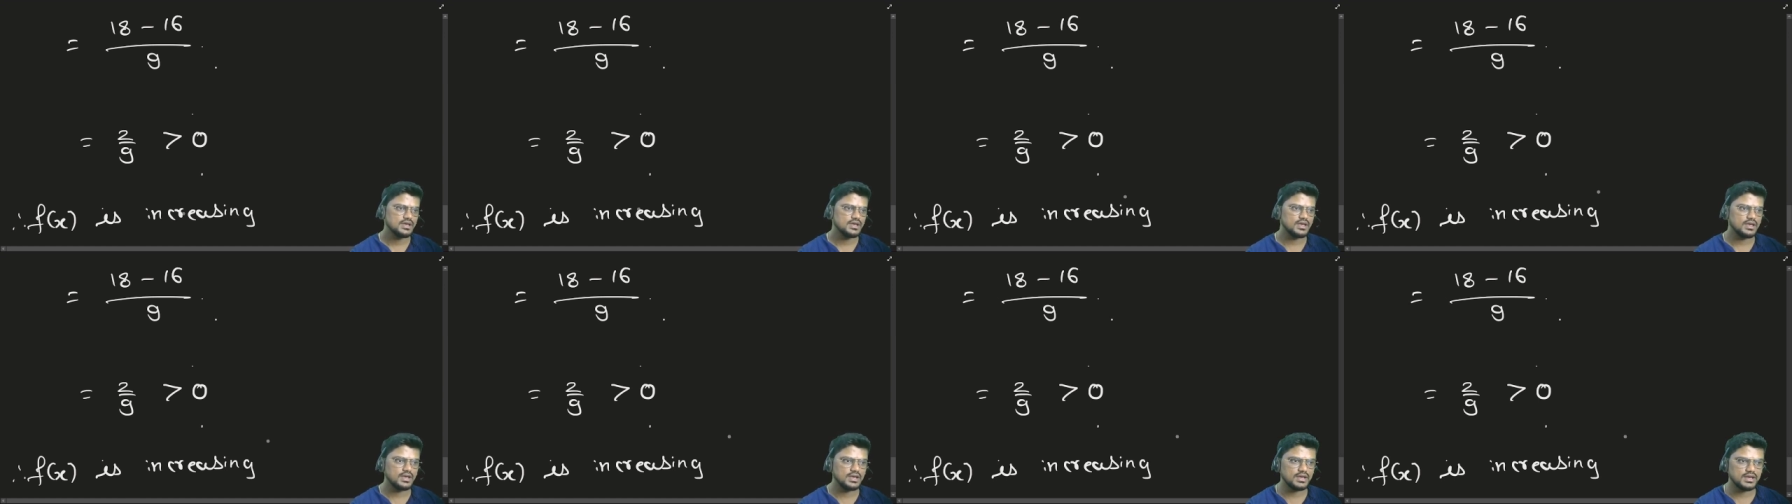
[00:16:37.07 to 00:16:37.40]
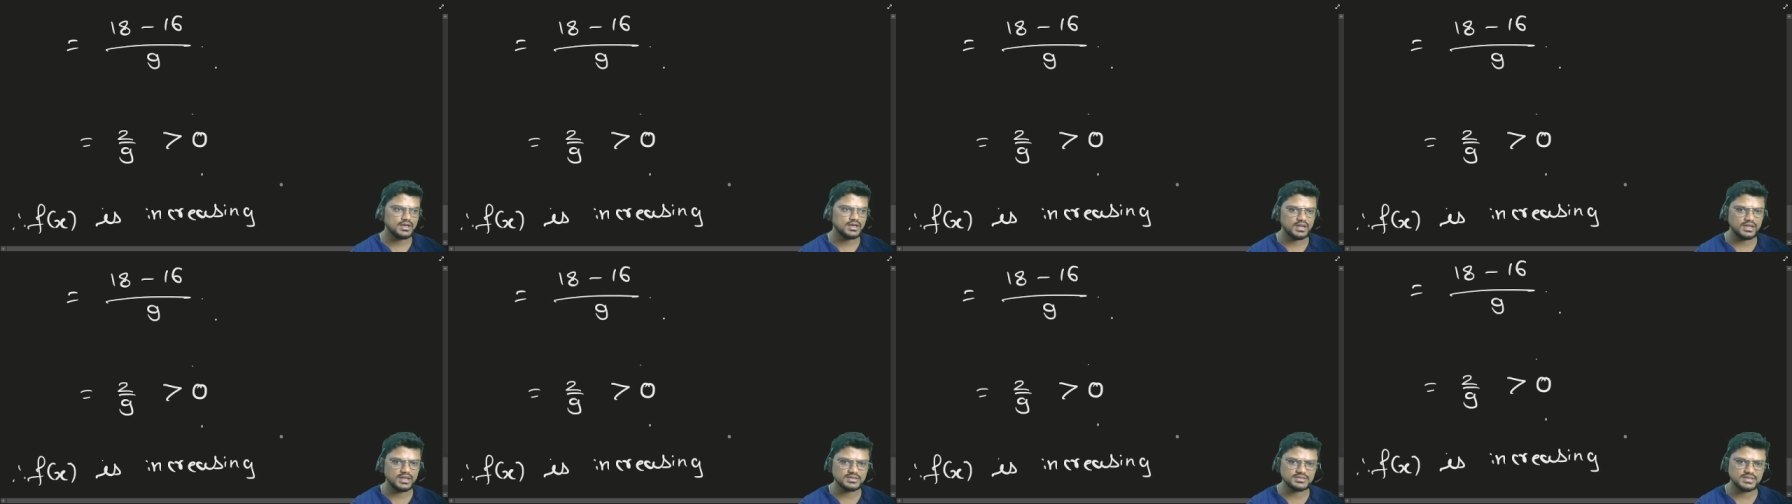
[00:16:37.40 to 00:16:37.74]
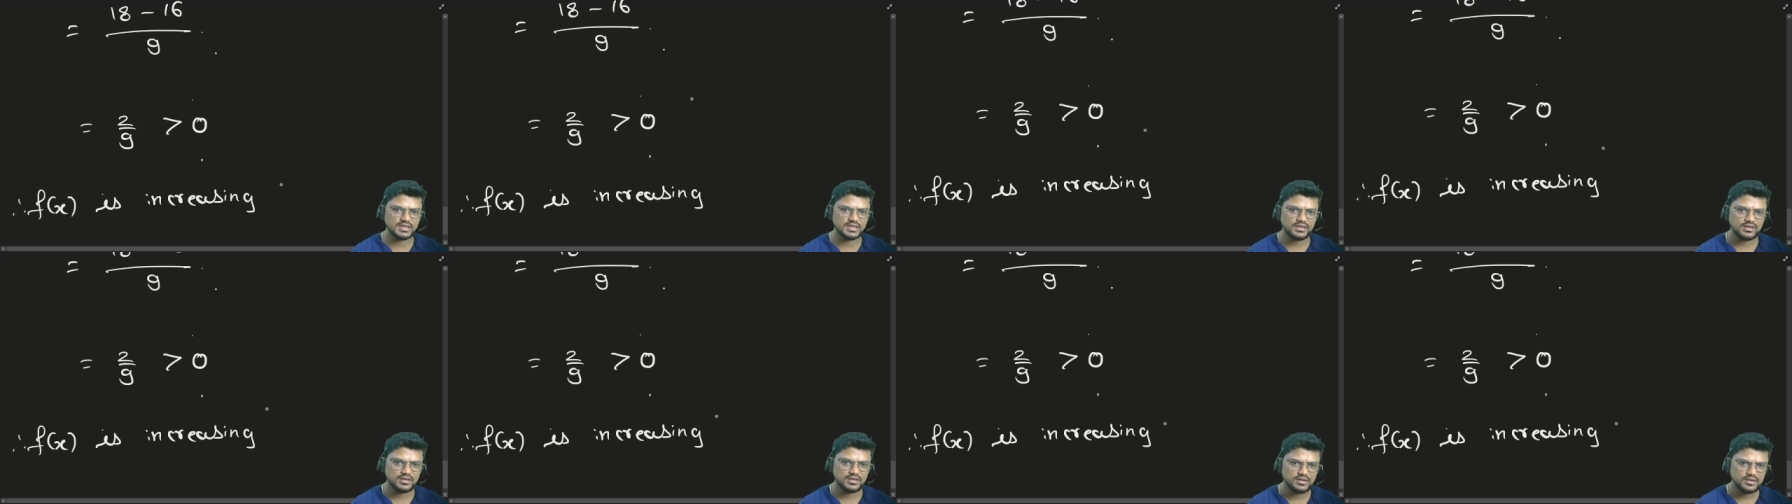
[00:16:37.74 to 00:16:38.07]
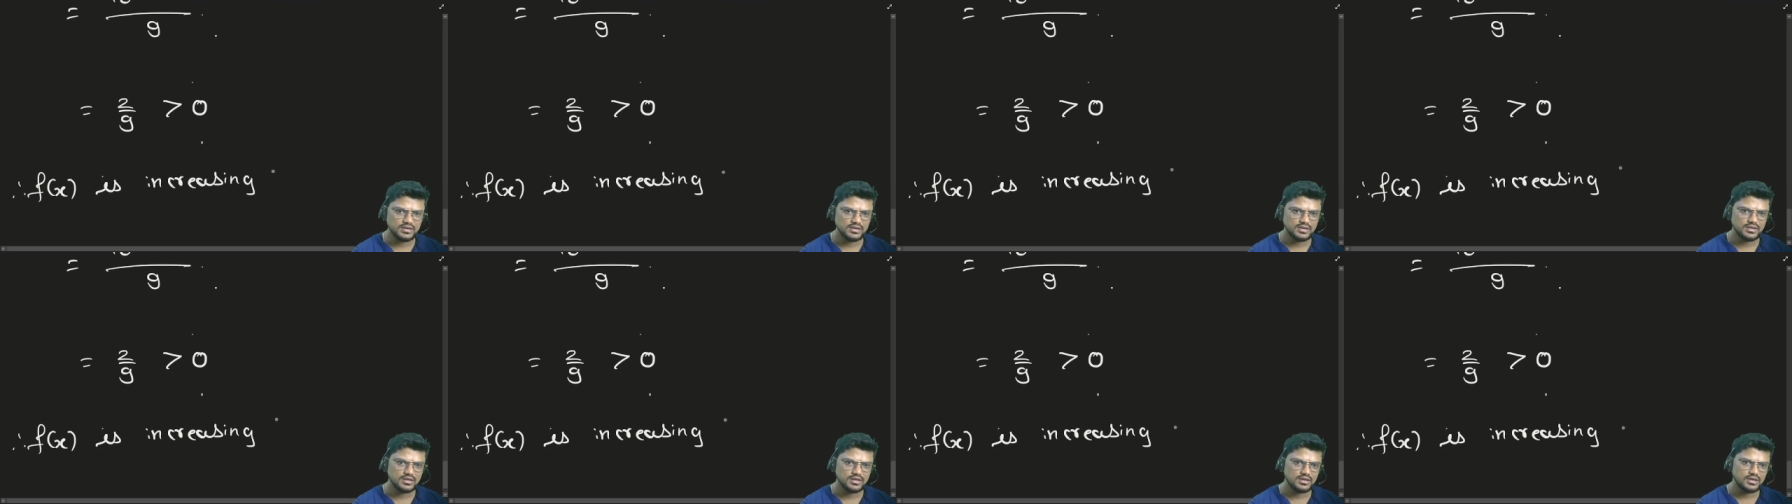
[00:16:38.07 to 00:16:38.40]
increasing
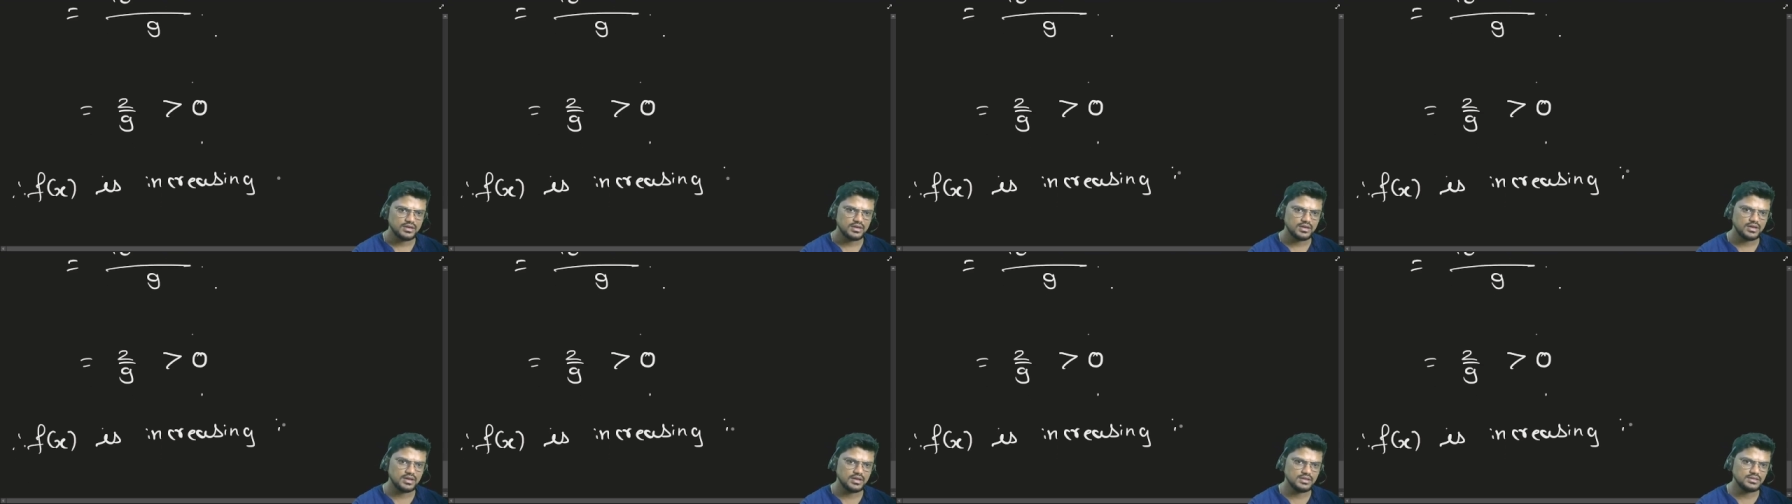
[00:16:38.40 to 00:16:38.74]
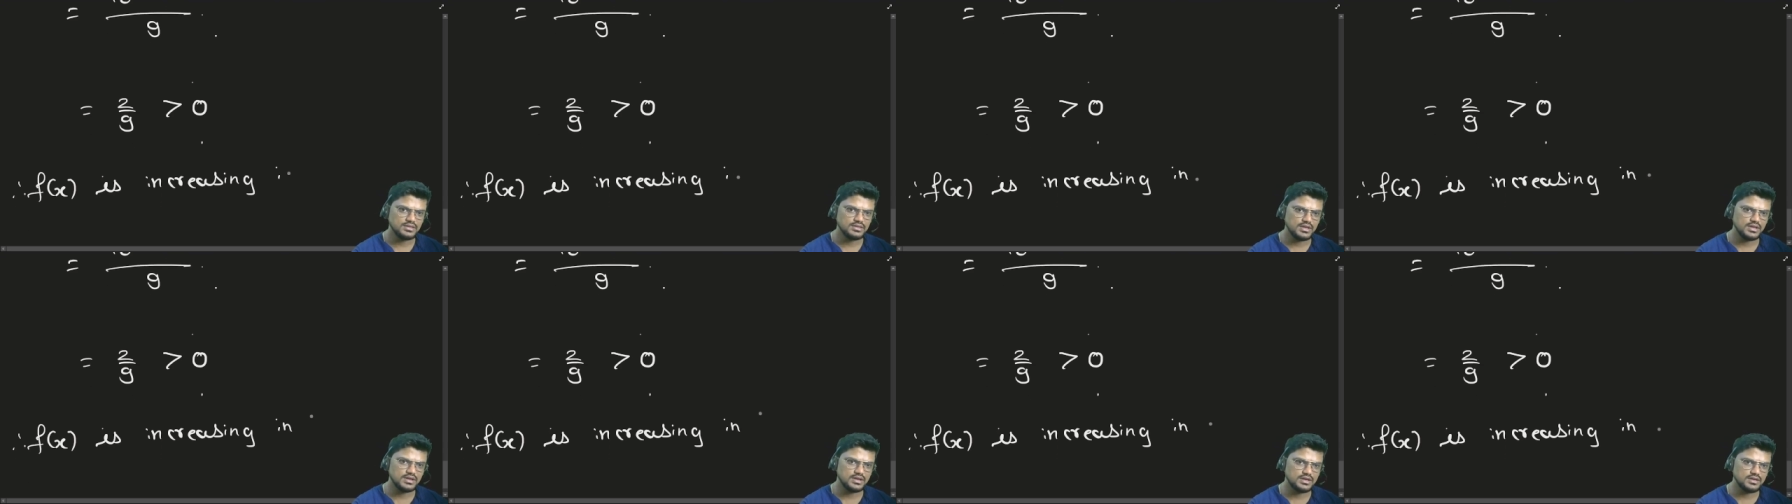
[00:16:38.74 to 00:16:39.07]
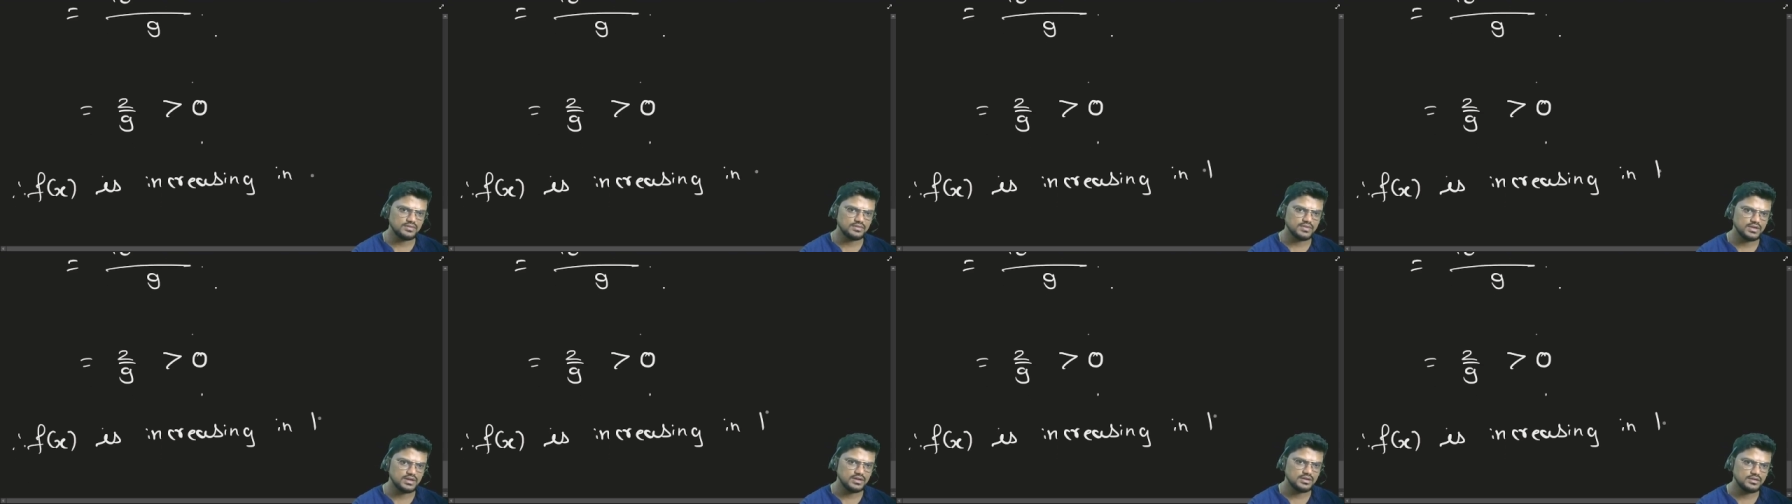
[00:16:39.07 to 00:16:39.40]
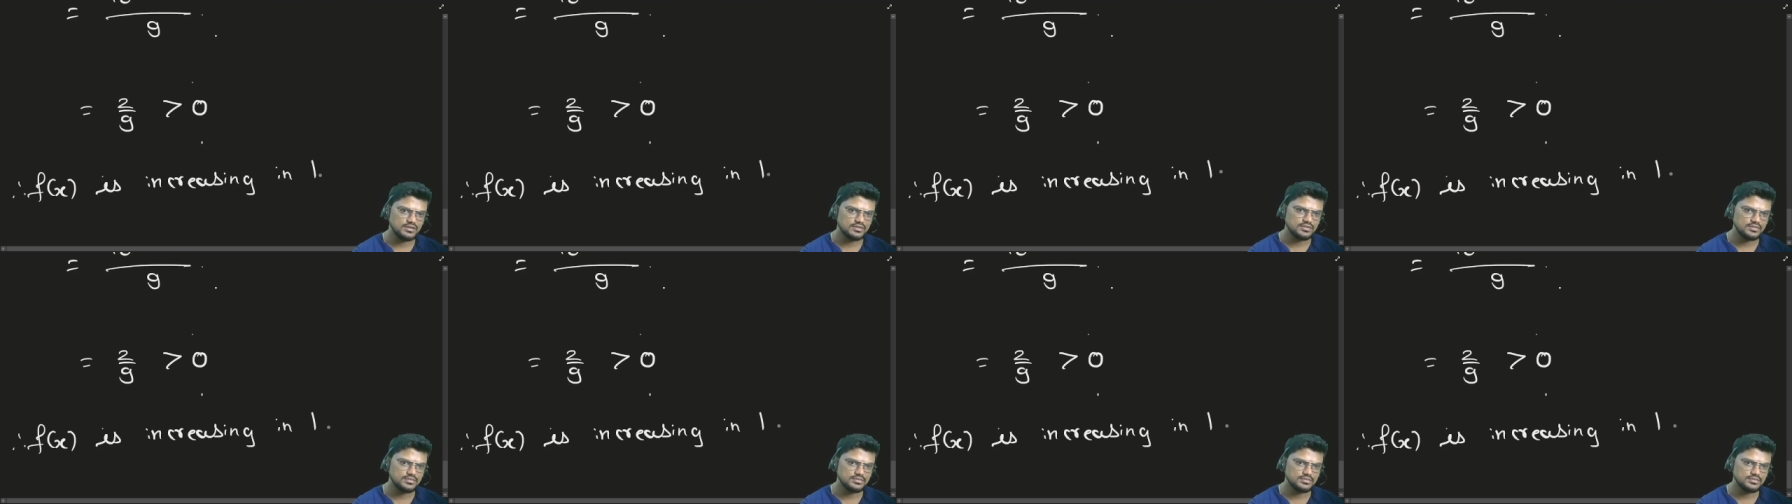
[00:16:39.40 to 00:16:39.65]
in the interval